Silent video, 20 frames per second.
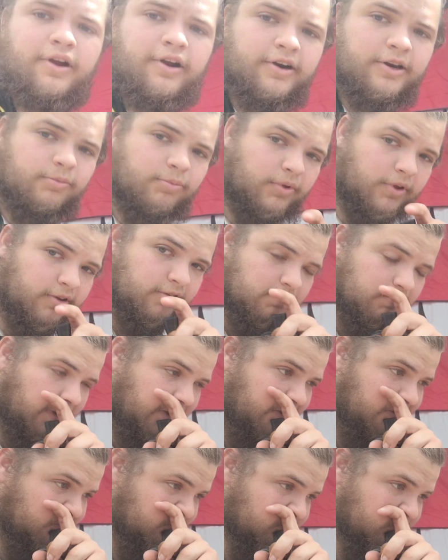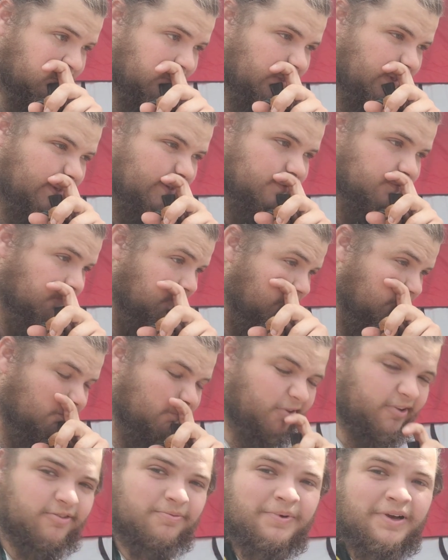30 plus miles a day, 20
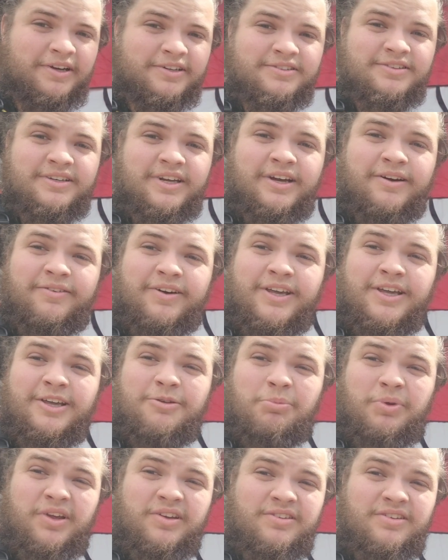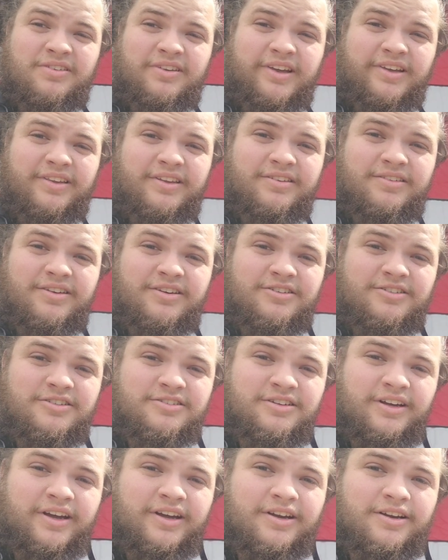plus miles a day, and we hit places like this, and it's
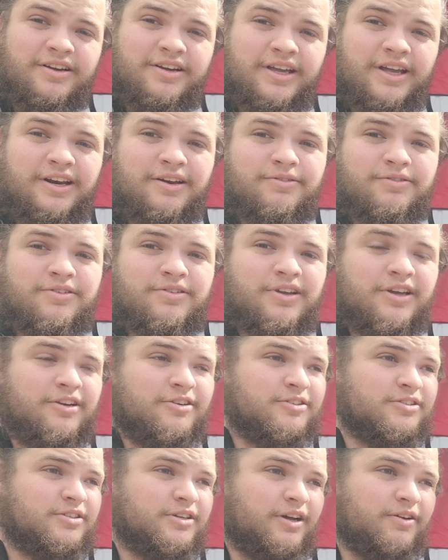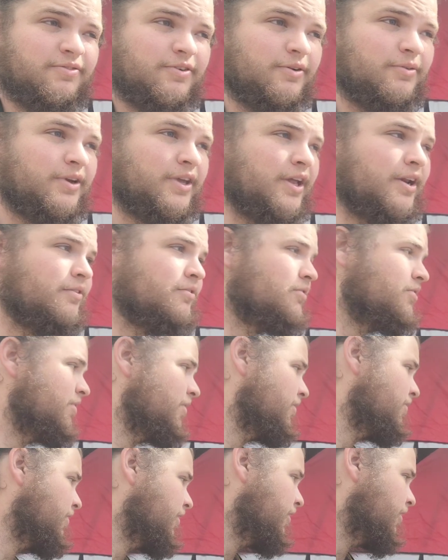just like you can't even set your stuff up. We can't even
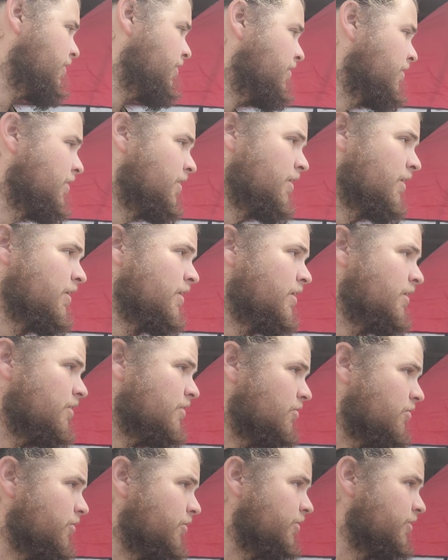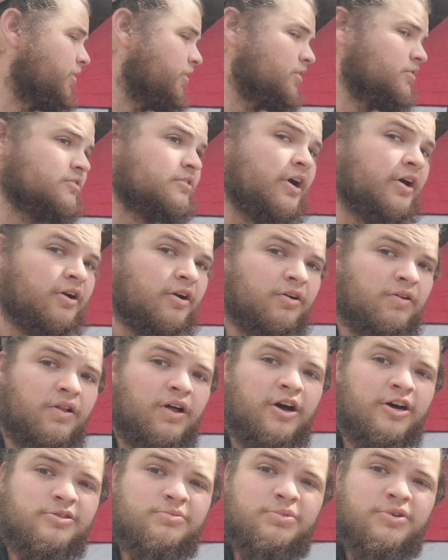sit in there and look and sign our
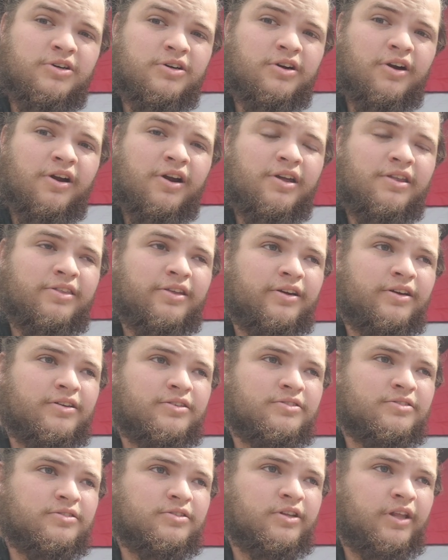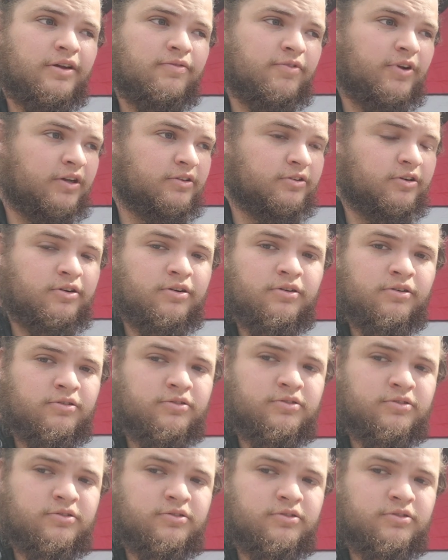logbook or anything because they've got their
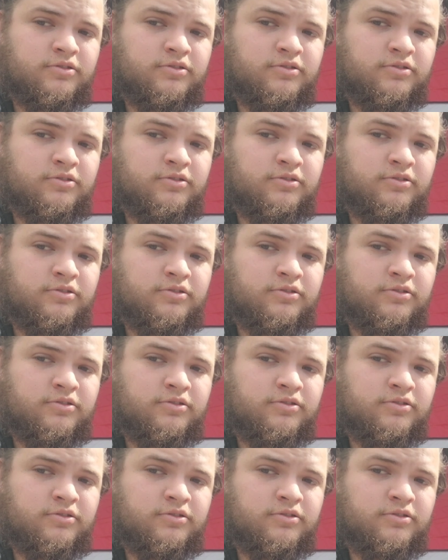stuff